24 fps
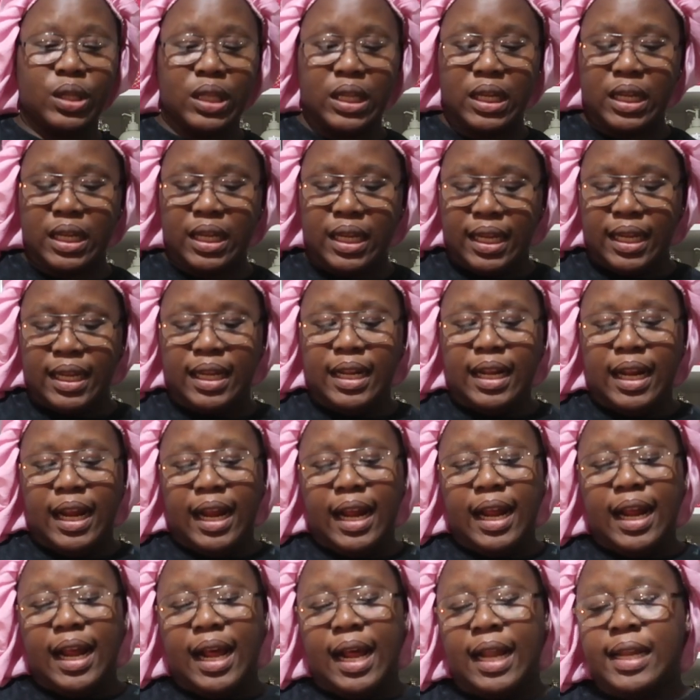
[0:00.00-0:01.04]
there.
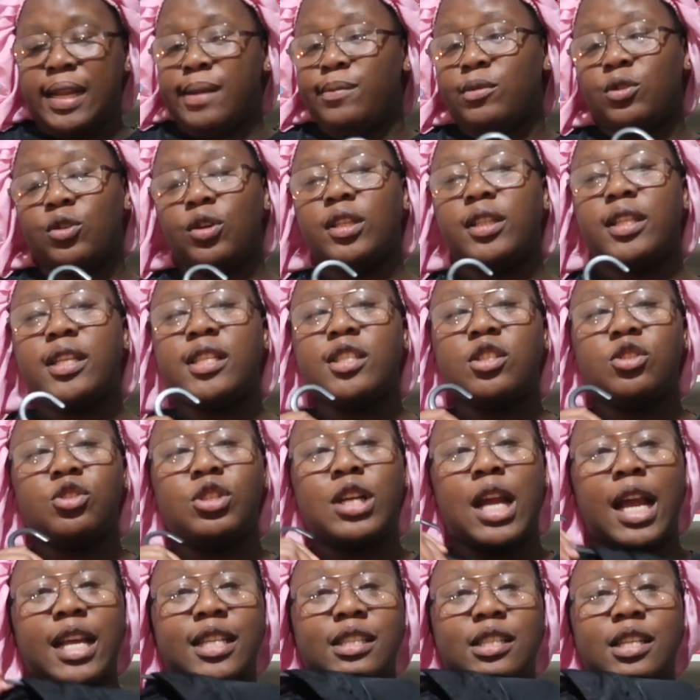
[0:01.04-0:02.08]
And I'm showing this, you
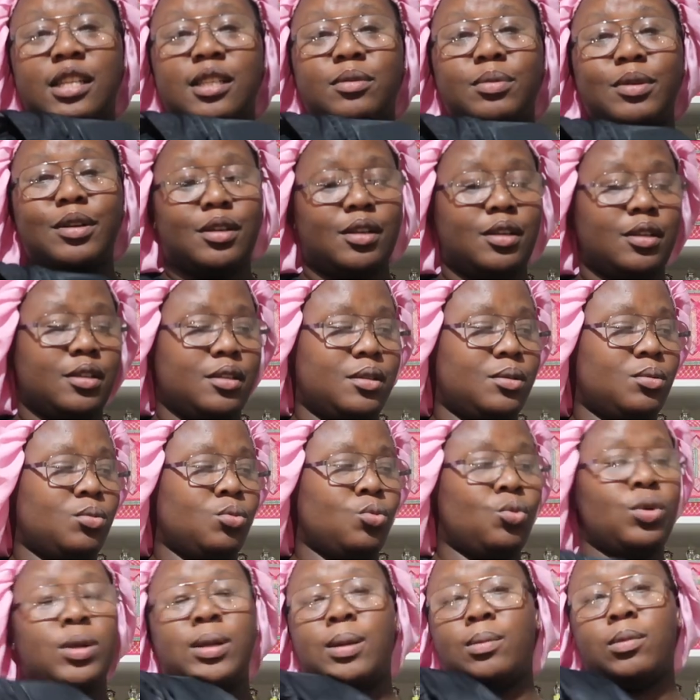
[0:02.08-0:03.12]
guys, is because,
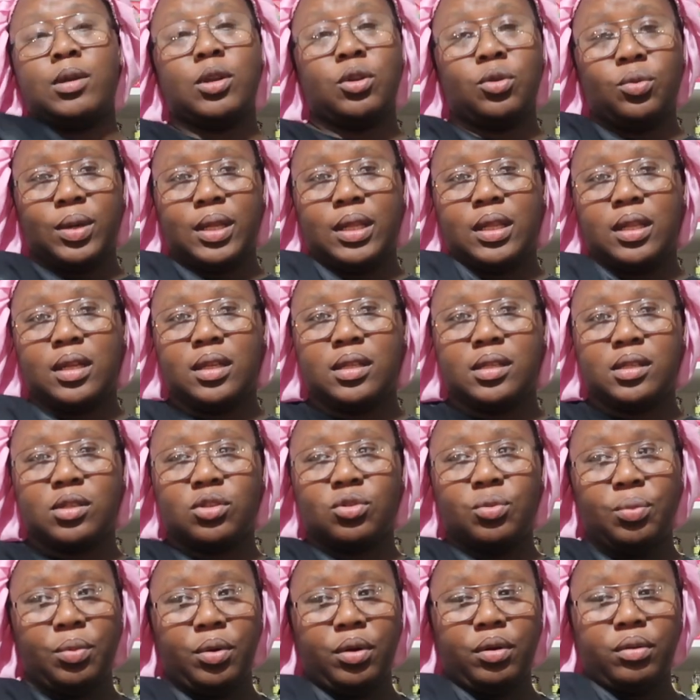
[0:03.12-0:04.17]
one, I'm gonna wear this
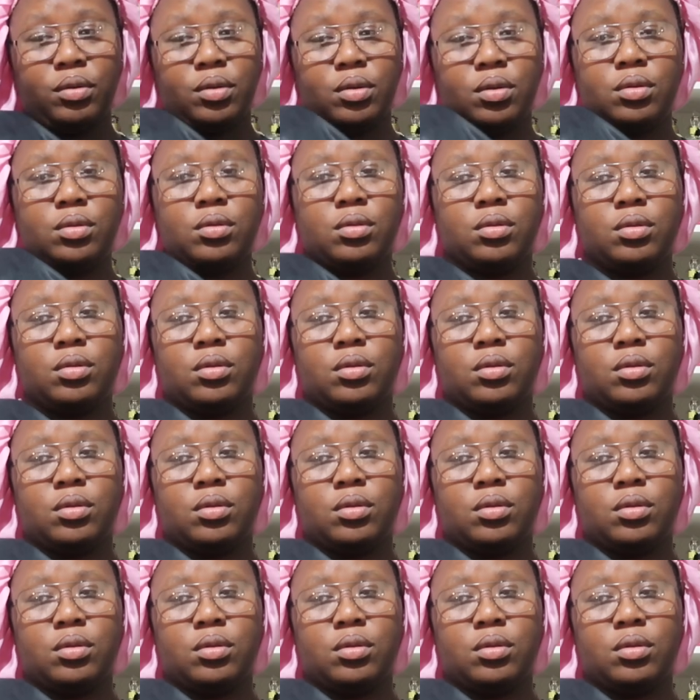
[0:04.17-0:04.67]
tomorrow.